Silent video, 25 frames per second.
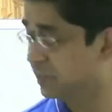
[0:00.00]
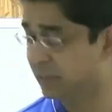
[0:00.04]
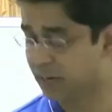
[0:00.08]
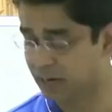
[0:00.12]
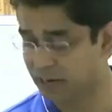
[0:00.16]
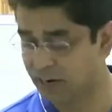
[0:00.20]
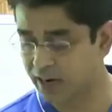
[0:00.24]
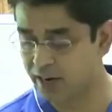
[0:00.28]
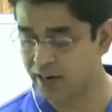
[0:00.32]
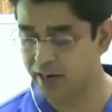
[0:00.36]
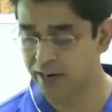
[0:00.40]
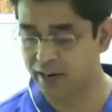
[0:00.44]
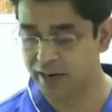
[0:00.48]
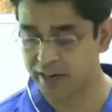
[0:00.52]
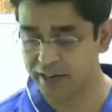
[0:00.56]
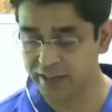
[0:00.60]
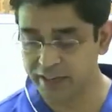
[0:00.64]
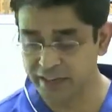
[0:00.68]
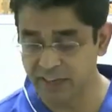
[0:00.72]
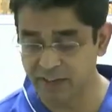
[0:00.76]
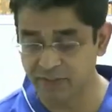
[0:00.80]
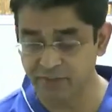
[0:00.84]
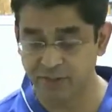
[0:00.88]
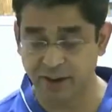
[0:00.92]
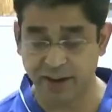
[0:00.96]
the
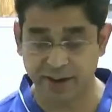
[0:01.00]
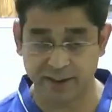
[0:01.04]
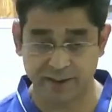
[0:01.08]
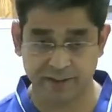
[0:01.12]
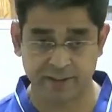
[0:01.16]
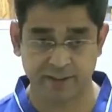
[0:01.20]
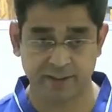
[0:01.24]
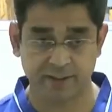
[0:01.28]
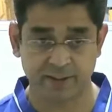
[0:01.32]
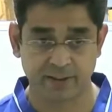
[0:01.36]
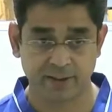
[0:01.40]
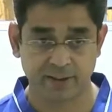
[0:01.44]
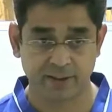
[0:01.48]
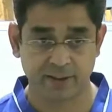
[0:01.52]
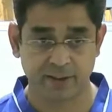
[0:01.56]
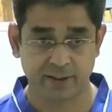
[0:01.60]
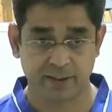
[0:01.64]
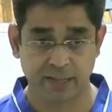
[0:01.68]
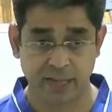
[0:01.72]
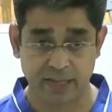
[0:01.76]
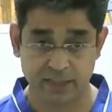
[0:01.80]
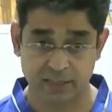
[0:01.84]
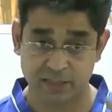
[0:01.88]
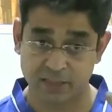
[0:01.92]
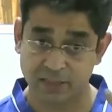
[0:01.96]
defect.
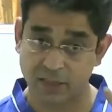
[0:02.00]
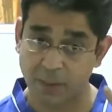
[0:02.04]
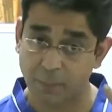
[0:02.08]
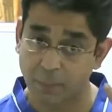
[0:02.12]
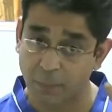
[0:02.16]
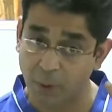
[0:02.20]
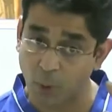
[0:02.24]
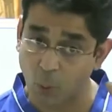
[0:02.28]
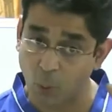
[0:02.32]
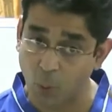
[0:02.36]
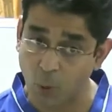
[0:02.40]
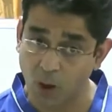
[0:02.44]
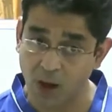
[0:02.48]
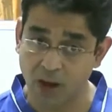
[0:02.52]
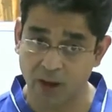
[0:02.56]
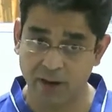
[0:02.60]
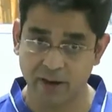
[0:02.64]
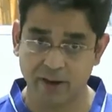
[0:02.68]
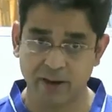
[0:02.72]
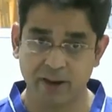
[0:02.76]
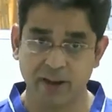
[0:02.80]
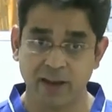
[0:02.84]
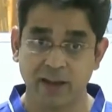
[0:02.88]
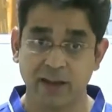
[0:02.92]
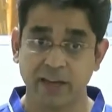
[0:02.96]
That's number
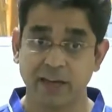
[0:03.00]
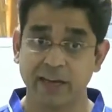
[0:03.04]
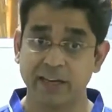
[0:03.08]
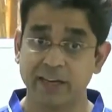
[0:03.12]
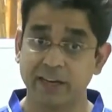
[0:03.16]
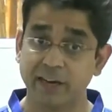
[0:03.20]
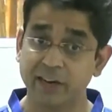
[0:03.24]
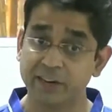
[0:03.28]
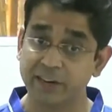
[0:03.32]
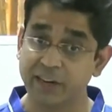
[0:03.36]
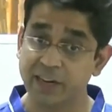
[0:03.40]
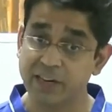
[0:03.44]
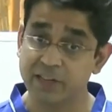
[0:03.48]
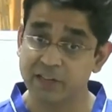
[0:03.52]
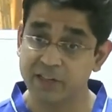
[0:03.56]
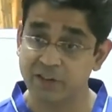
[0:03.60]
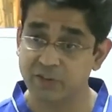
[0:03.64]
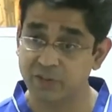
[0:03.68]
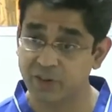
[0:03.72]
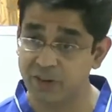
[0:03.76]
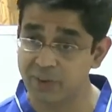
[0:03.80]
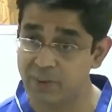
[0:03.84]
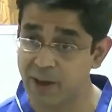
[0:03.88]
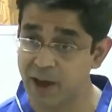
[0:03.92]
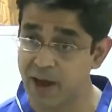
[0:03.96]
one. In a
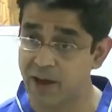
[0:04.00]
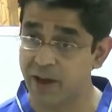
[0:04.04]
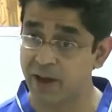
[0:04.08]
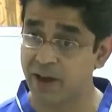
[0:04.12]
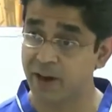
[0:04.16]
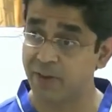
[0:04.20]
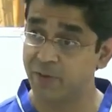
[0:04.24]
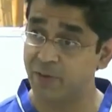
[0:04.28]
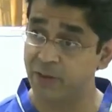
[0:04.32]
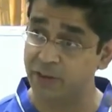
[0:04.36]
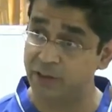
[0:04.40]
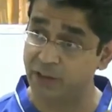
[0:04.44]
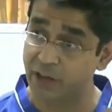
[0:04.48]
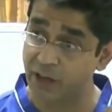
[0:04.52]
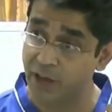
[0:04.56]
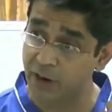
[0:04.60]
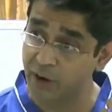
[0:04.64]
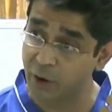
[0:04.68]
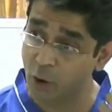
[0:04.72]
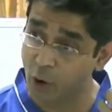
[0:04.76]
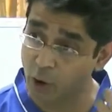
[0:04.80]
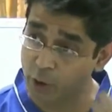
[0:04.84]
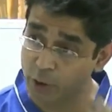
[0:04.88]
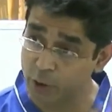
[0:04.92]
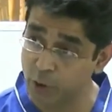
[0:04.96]
tension-free manner with
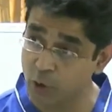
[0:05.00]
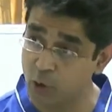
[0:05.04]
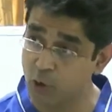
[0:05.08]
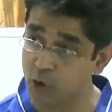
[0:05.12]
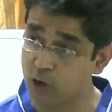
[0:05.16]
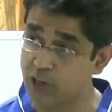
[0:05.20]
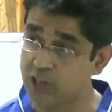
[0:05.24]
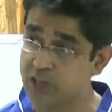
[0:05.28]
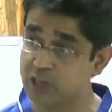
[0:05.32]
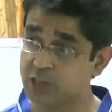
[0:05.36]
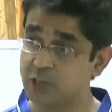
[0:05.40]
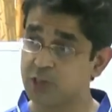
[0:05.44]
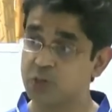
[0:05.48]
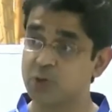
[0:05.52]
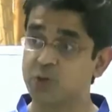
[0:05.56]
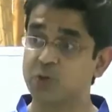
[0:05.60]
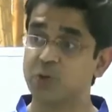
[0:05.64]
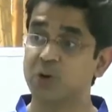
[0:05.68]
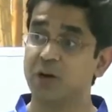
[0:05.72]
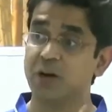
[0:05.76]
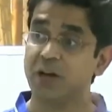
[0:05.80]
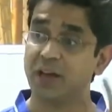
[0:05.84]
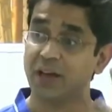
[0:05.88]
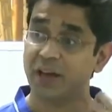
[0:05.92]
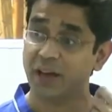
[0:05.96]
the autologous
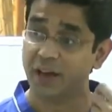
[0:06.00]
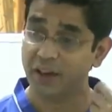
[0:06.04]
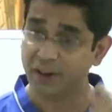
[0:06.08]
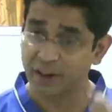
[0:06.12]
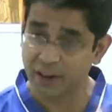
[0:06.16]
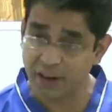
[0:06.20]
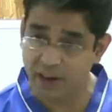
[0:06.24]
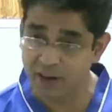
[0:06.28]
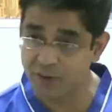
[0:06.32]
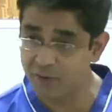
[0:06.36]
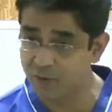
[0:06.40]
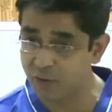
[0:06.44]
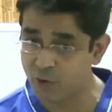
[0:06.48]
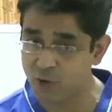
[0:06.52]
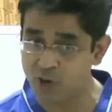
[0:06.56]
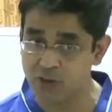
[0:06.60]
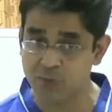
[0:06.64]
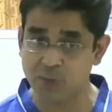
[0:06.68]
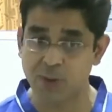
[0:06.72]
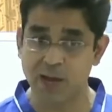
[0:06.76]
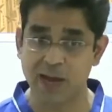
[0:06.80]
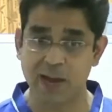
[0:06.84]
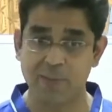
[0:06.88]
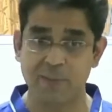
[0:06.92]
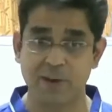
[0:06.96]
tissue
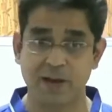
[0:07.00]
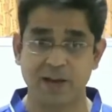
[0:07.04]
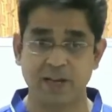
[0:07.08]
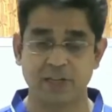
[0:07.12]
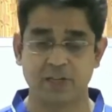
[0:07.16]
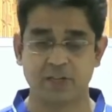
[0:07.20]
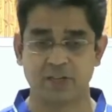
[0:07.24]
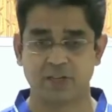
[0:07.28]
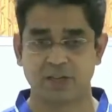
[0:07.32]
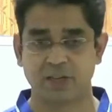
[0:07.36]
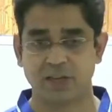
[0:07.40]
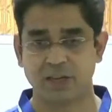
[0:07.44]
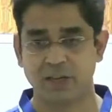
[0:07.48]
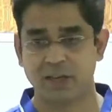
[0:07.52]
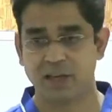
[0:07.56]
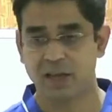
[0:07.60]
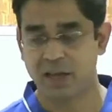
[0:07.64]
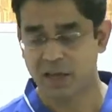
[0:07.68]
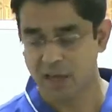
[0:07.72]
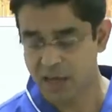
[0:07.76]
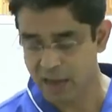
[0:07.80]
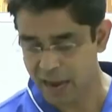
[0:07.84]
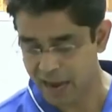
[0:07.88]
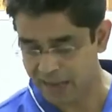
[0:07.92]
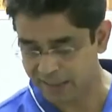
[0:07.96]
reinforced by a mesh.
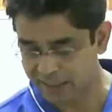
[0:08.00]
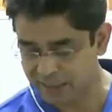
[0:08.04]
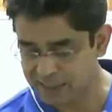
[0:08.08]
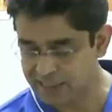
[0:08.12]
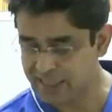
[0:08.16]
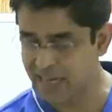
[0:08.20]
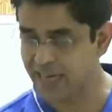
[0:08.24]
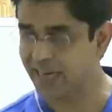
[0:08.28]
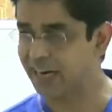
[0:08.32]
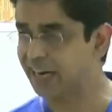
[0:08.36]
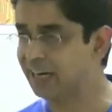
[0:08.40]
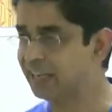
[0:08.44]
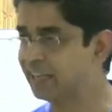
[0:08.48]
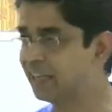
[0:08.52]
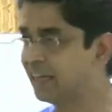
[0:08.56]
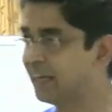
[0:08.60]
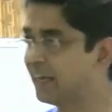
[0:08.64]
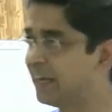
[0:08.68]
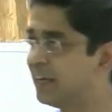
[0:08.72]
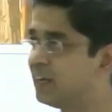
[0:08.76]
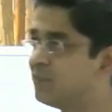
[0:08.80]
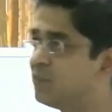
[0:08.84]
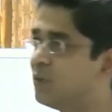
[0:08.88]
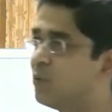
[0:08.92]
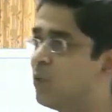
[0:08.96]
And the second
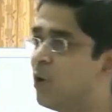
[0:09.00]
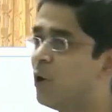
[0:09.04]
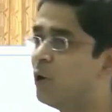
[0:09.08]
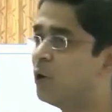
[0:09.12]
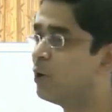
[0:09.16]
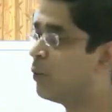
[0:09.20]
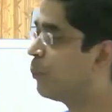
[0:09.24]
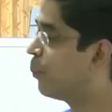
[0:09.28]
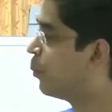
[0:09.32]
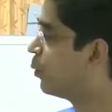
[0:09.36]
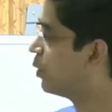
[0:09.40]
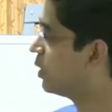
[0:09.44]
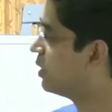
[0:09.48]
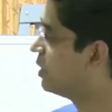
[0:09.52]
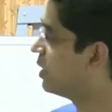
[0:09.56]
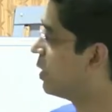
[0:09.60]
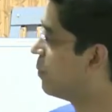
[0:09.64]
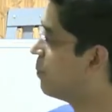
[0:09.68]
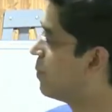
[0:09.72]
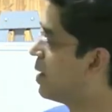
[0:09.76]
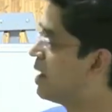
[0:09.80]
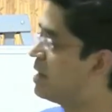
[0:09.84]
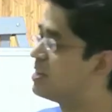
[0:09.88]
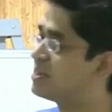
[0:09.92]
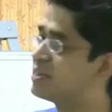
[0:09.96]
thing is we want to put in
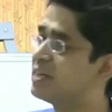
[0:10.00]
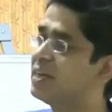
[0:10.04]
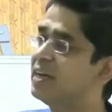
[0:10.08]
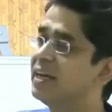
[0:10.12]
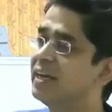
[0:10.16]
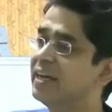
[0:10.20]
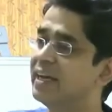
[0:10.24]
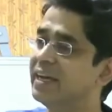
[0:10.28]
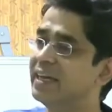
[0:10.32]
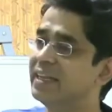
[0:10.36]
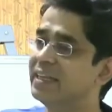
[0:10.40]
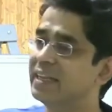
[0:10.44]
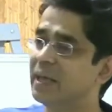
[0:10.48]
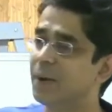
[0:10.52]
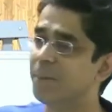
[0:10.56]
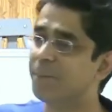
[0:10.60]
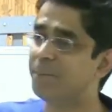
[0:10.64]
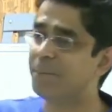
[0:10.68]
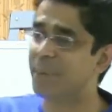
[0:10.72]
the mesh in the